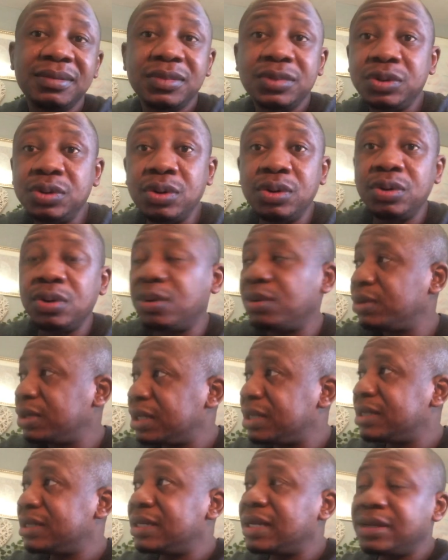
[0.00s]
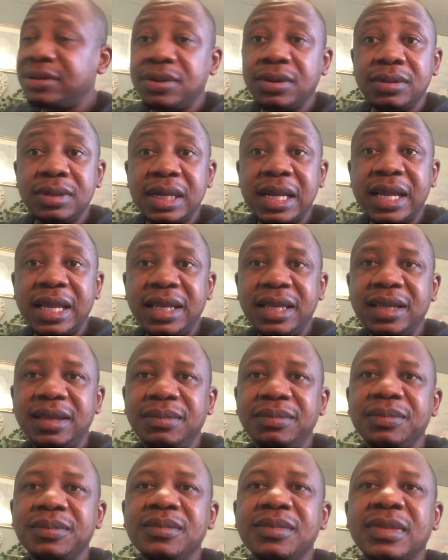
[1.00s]
You know they don't like
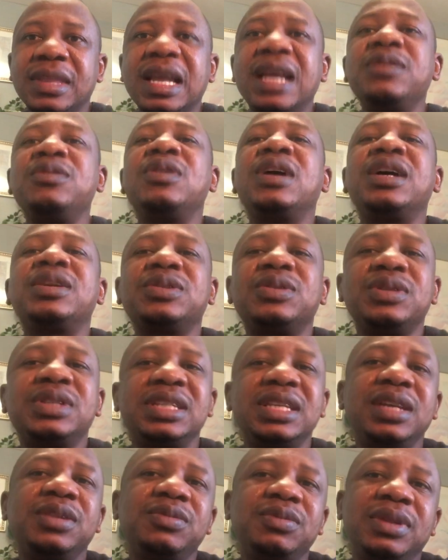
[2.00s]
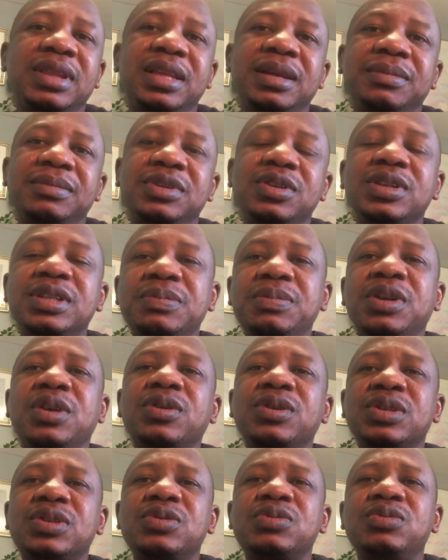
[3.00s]
him and you associate with them just
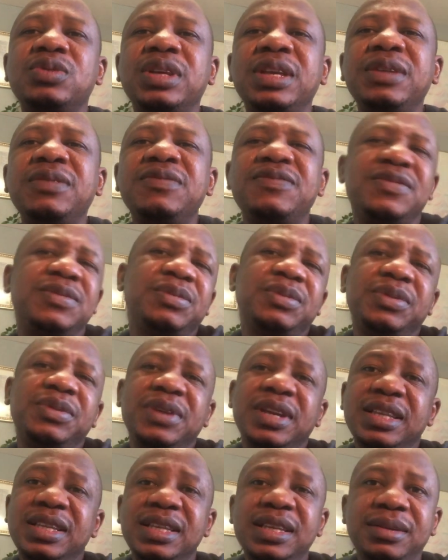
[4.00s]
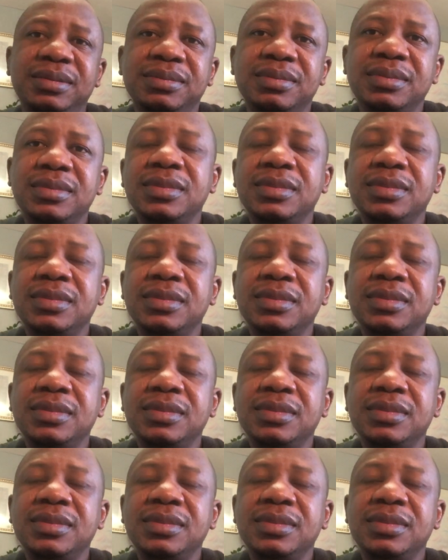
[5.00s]
because to infuriate him.